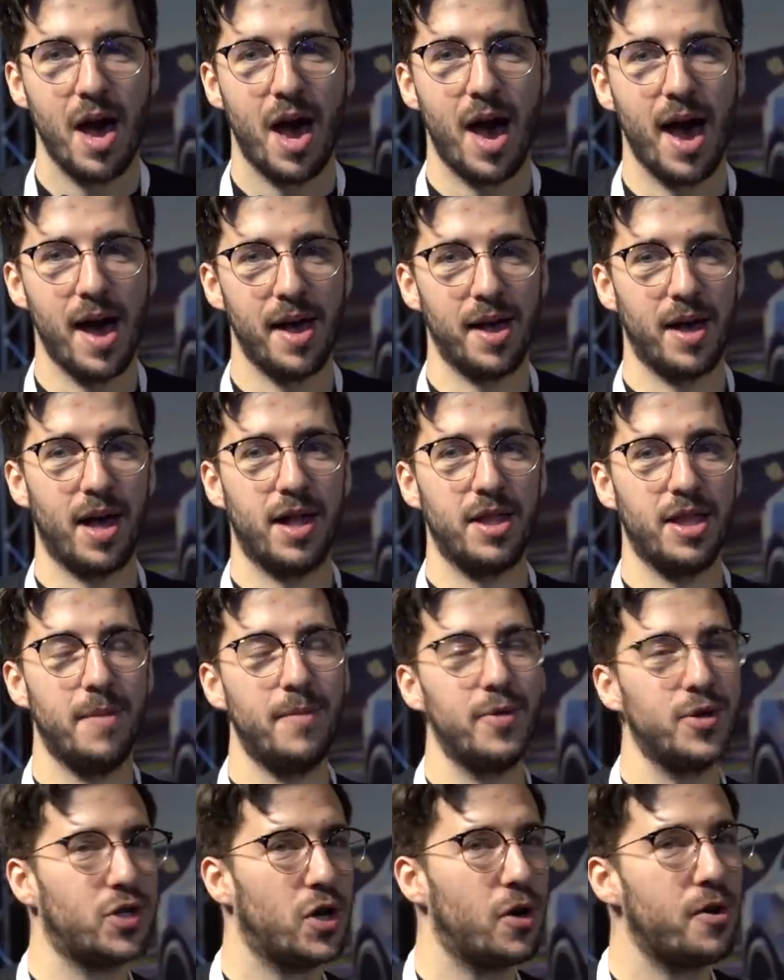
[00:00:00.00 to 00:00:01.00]
uh, the
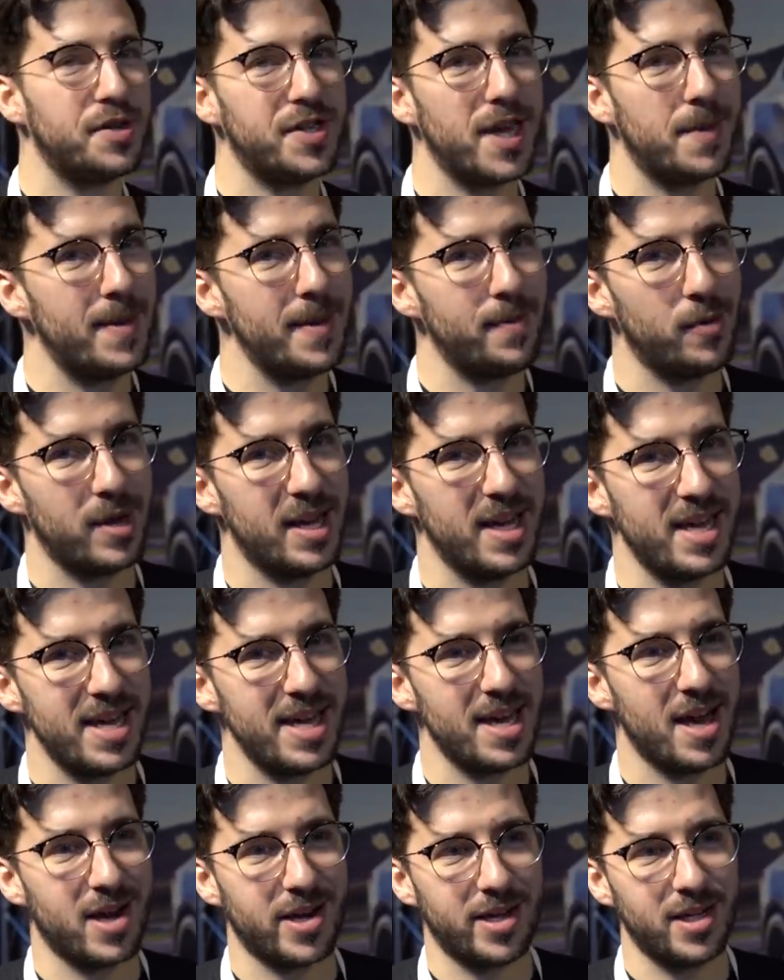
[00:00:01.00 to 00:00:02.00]
majority of people
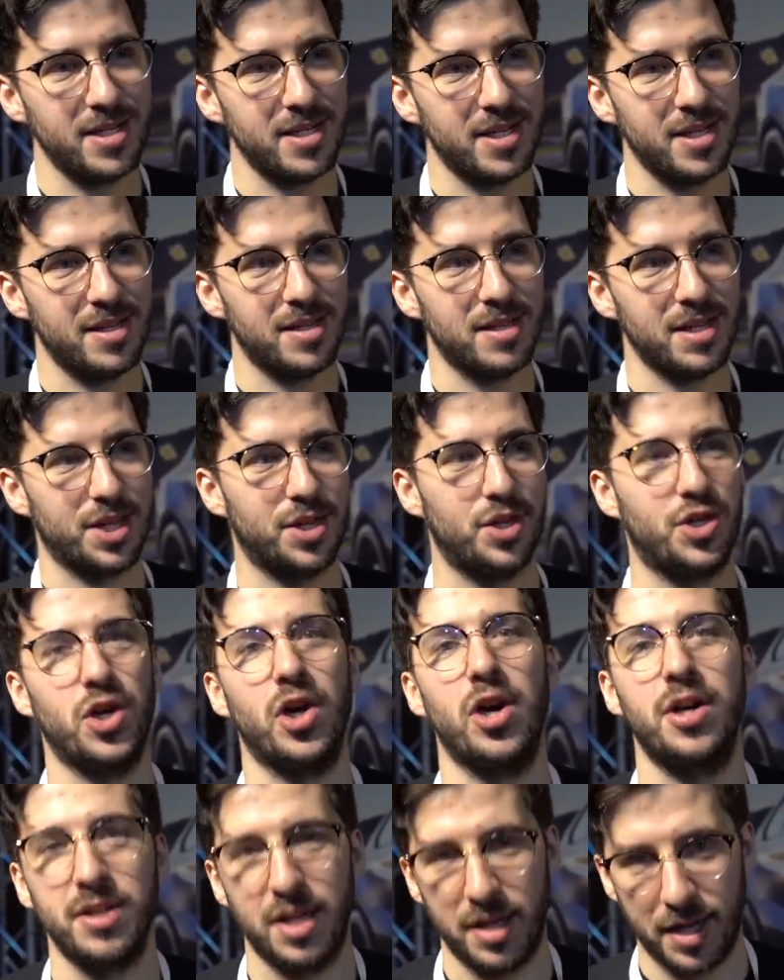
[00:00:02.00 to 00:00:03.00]
here are kind of like
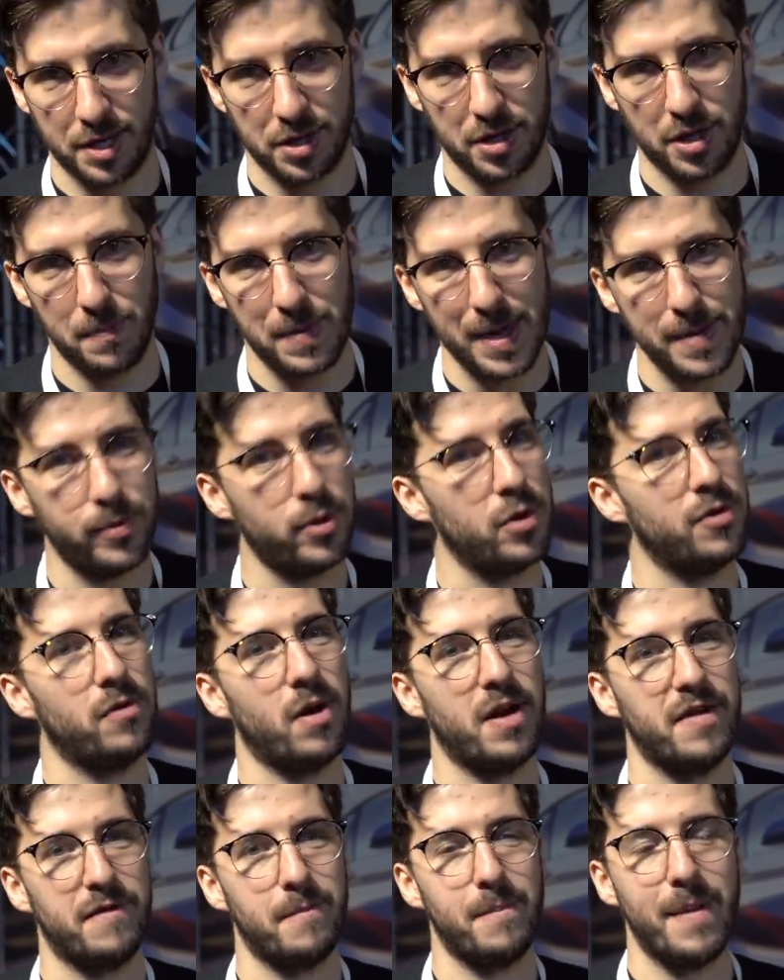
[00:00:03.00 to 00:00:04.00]
journalists, you know, people who
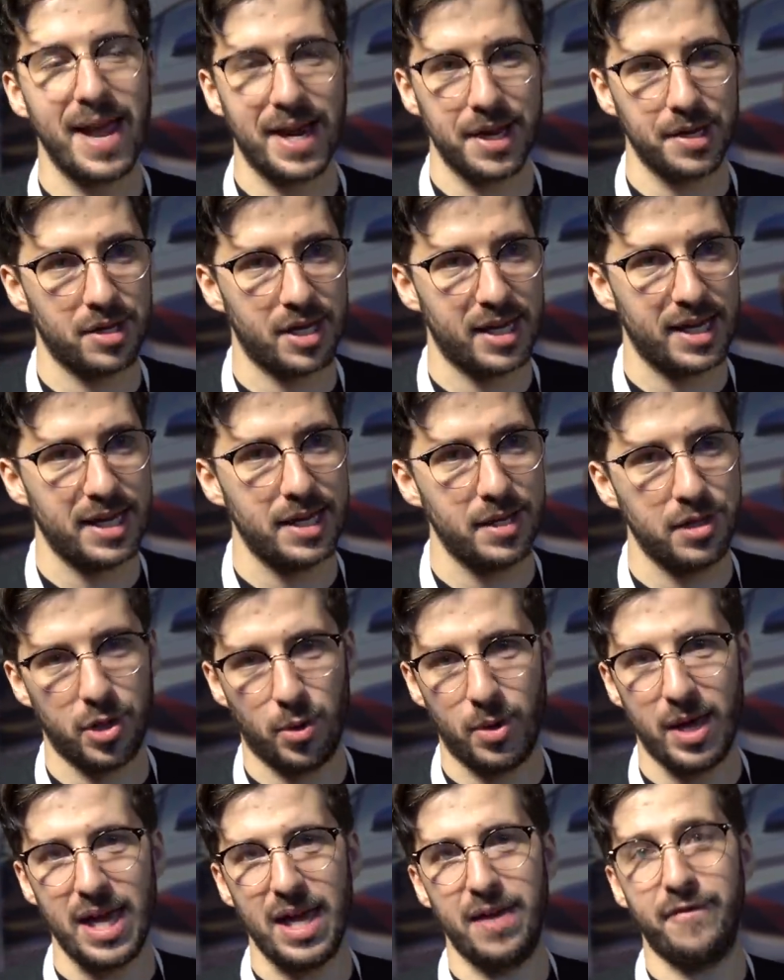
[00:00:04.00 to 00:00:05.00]
write for magazines,
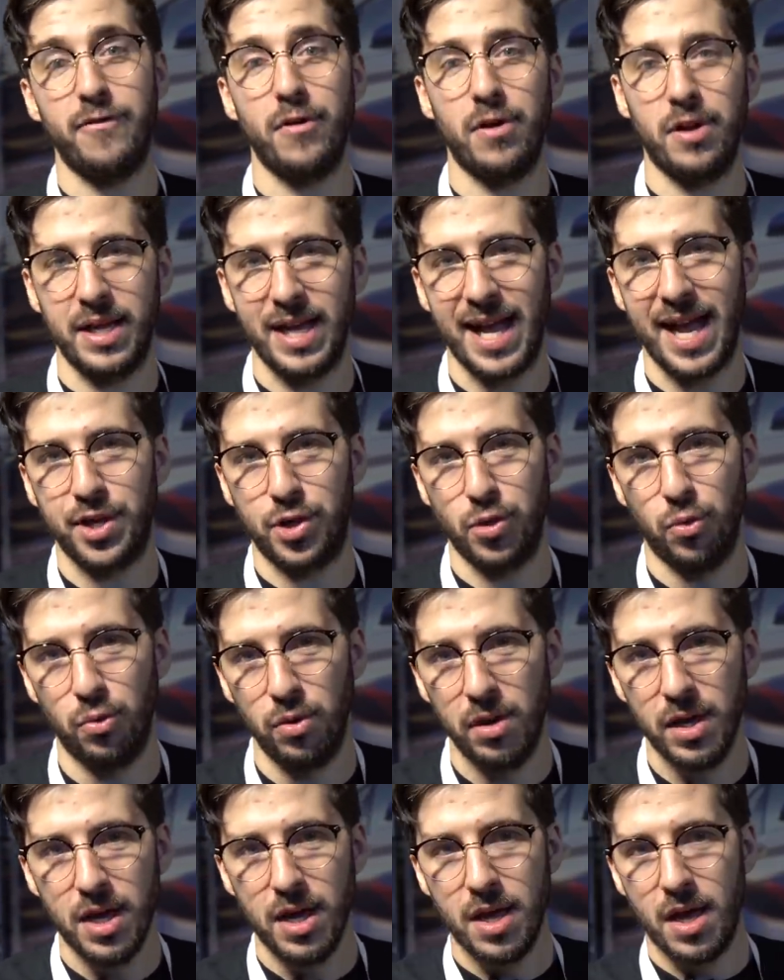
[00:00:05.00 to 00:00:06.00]
who are here for the
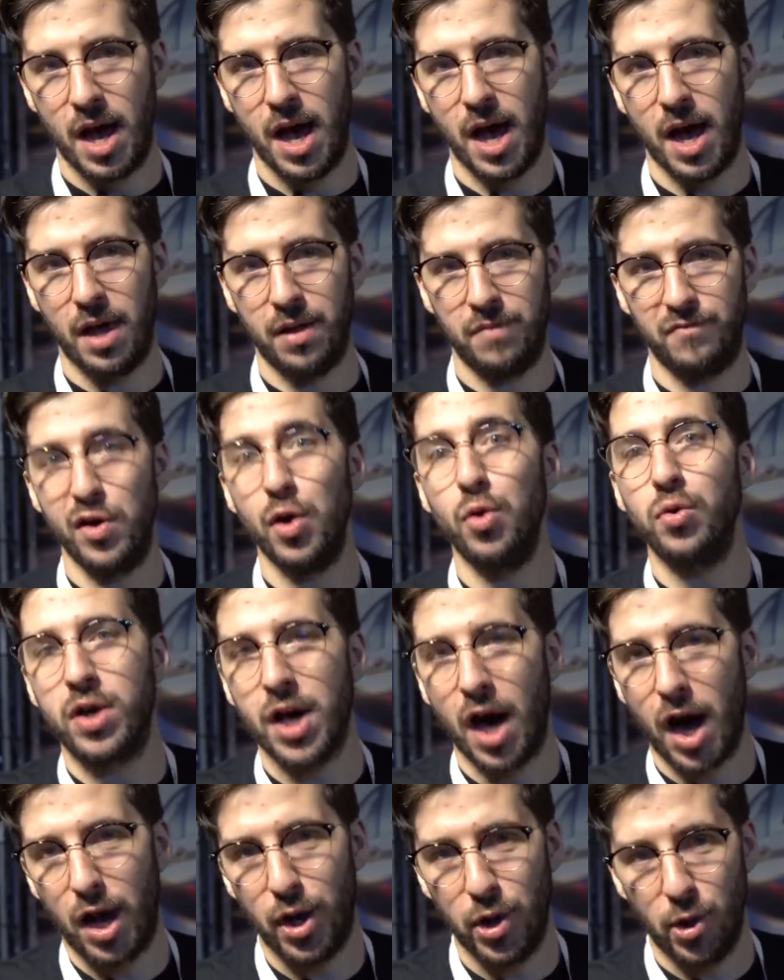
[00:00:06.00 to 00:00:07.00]
actual uh, real
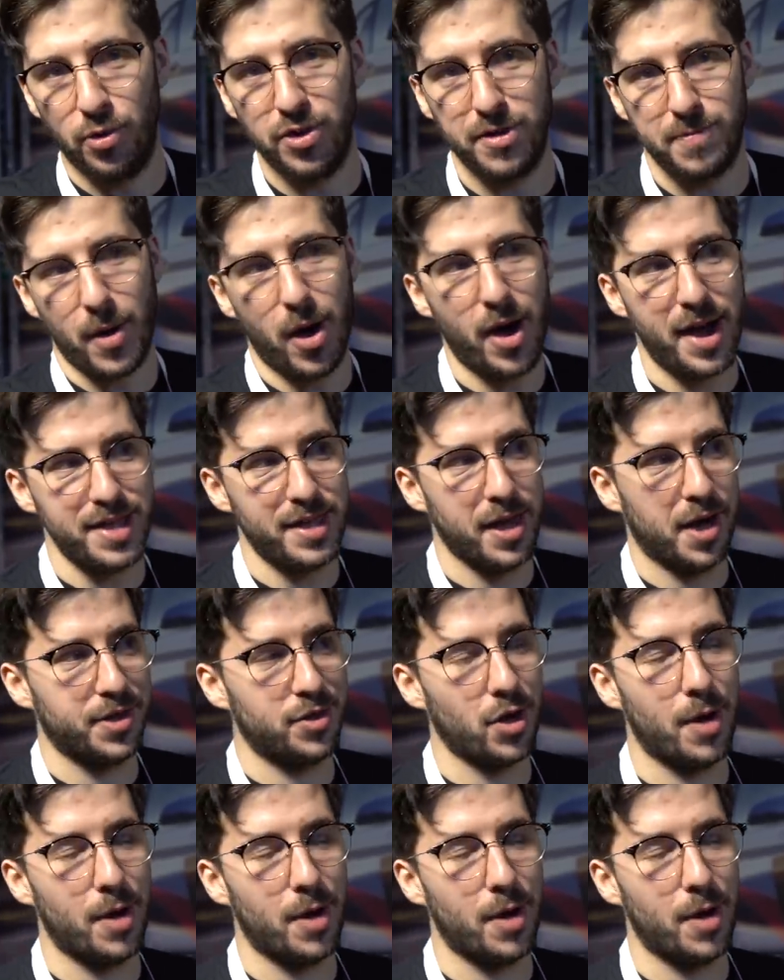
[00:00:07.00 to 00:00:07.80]
car launch behind us.